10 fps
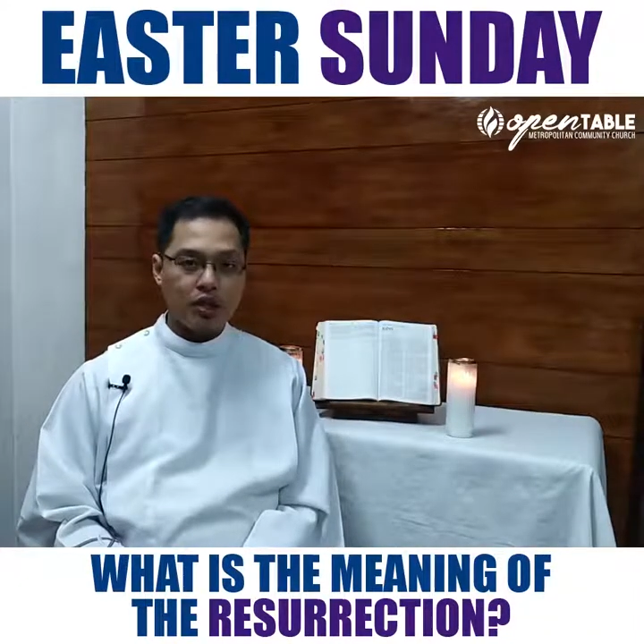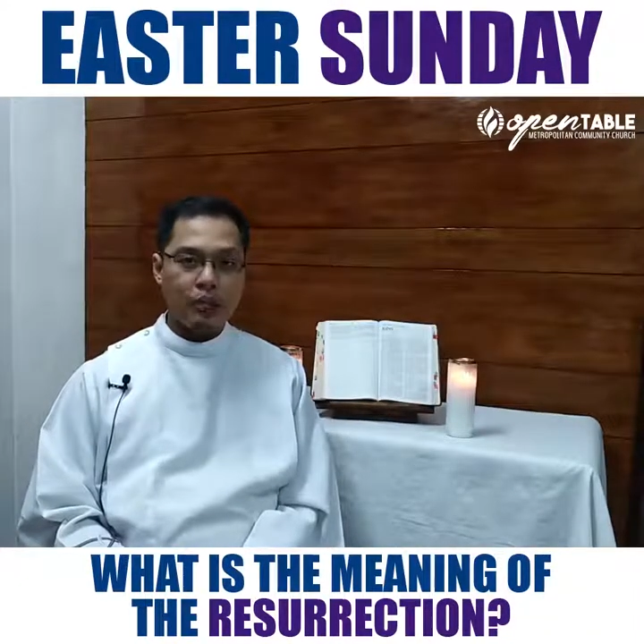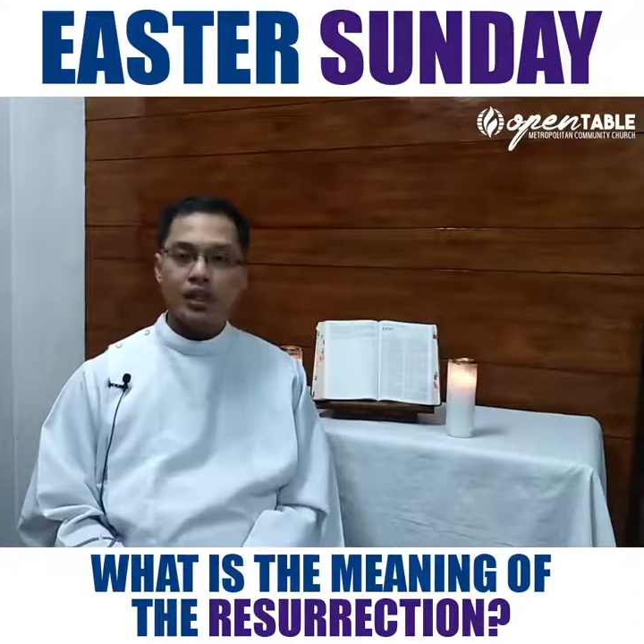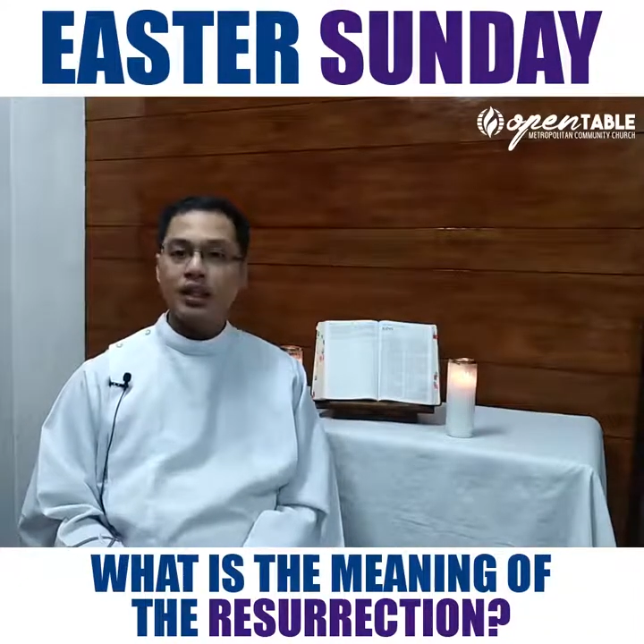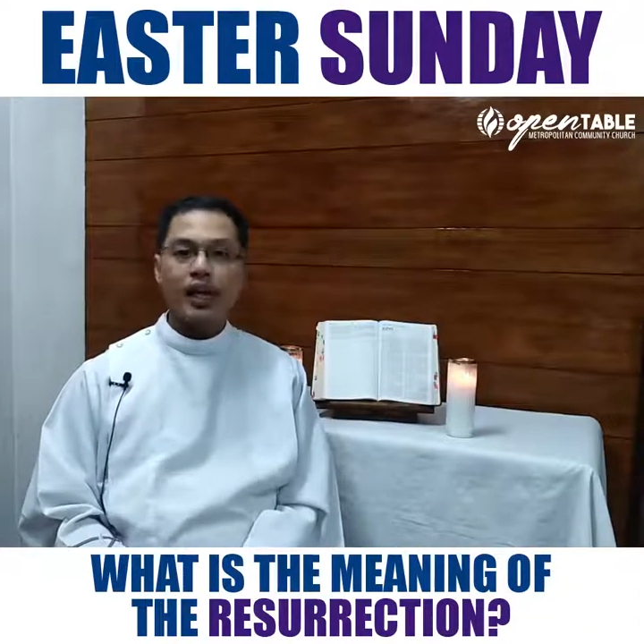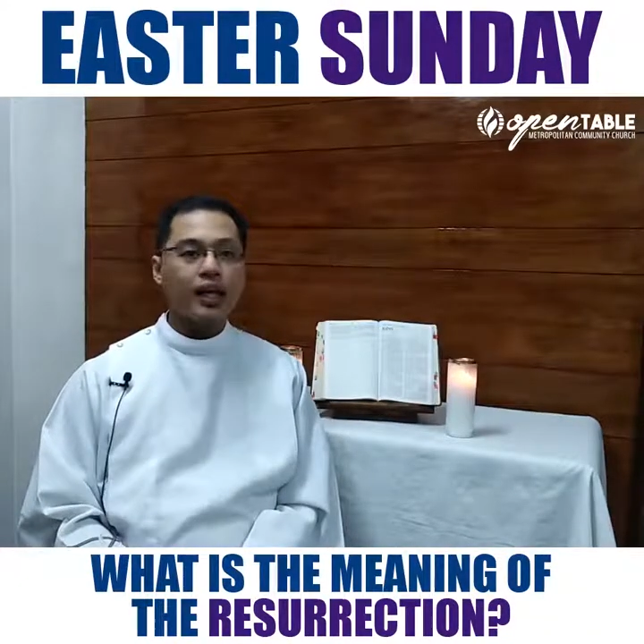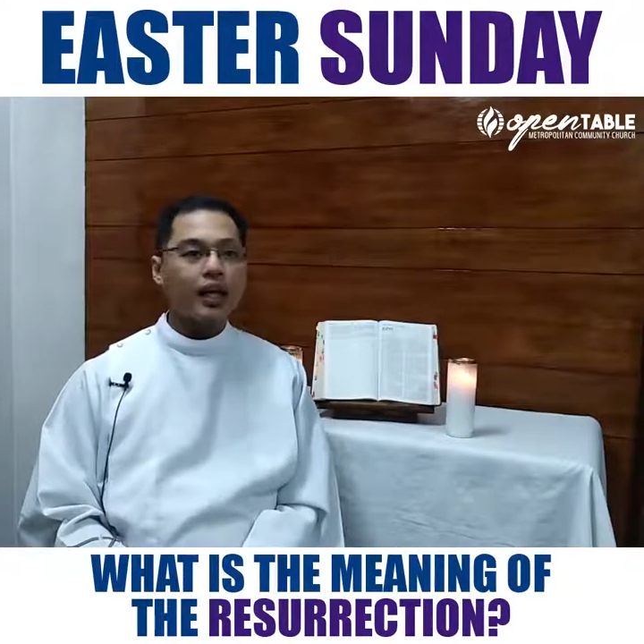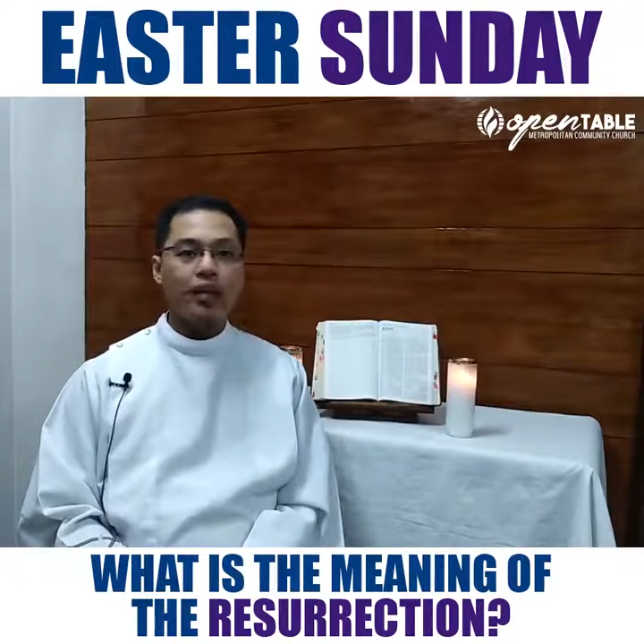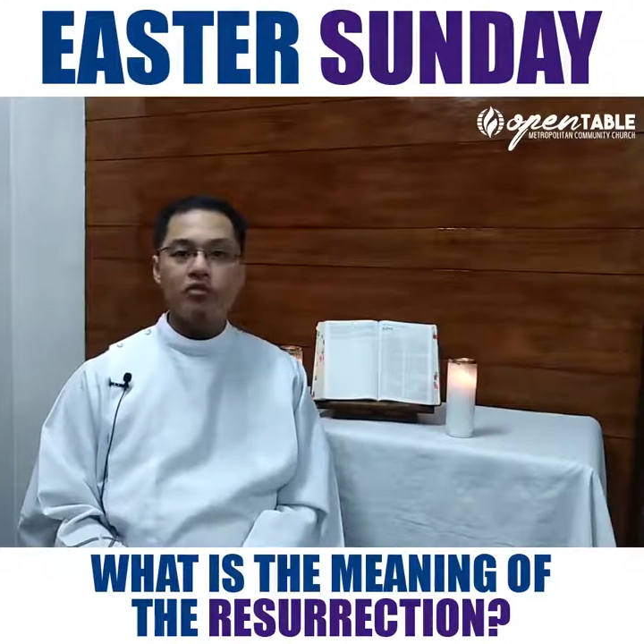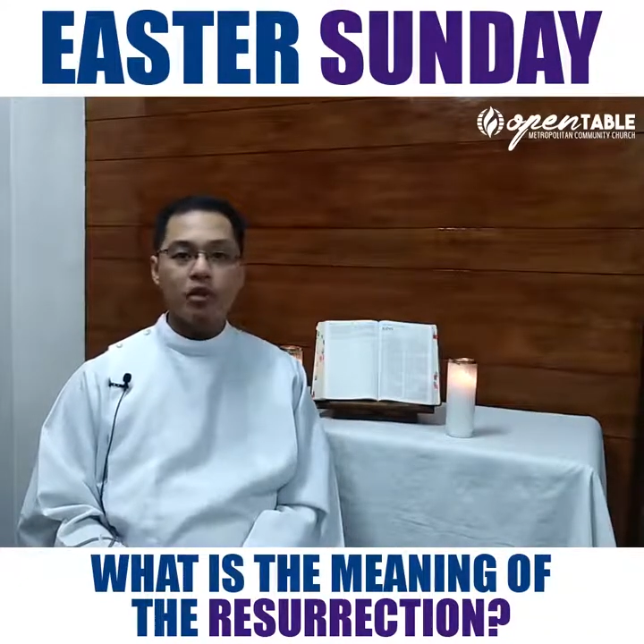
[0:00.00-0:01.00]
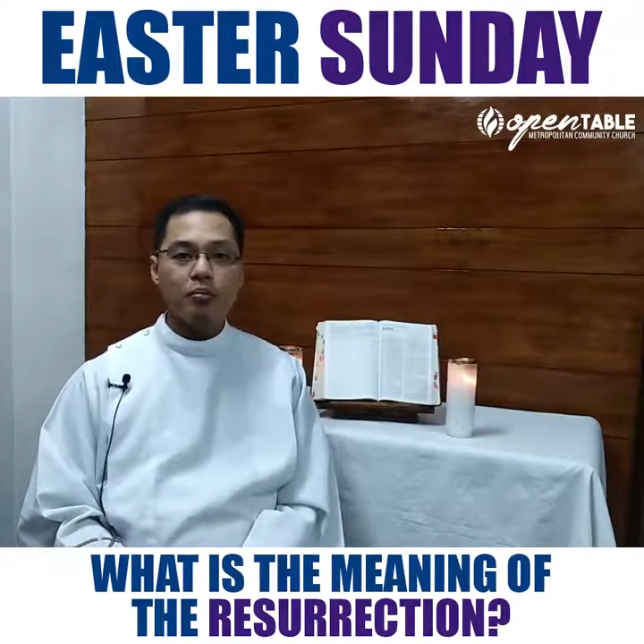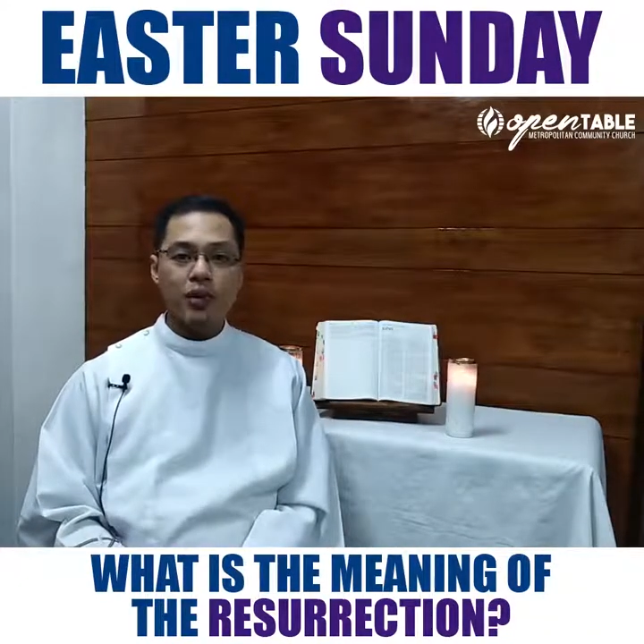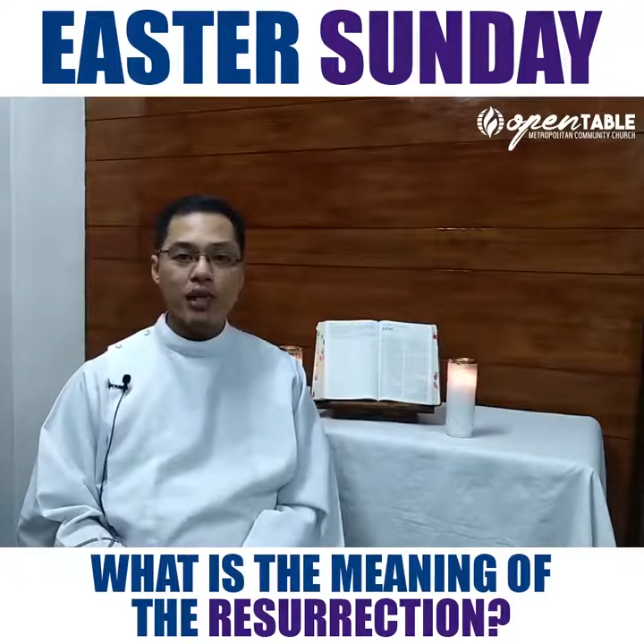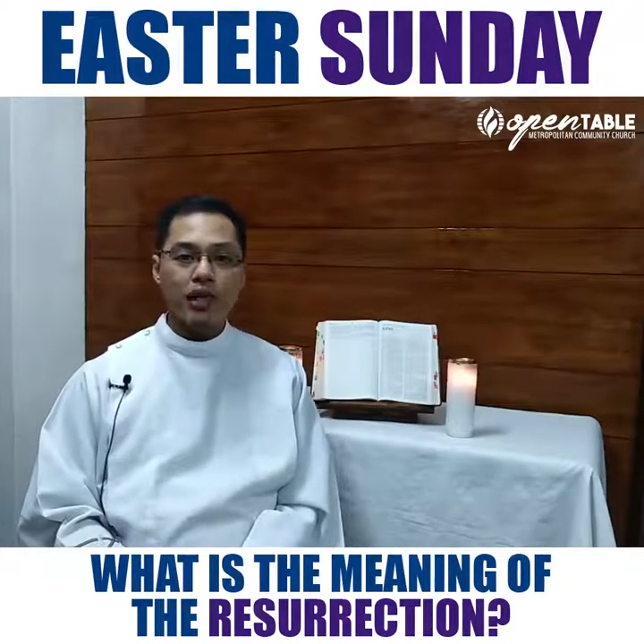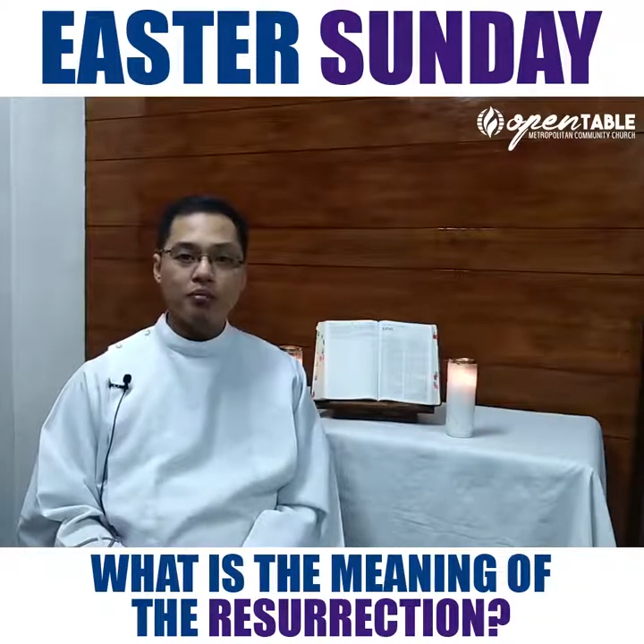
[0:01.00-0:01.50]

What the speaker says: but it can never be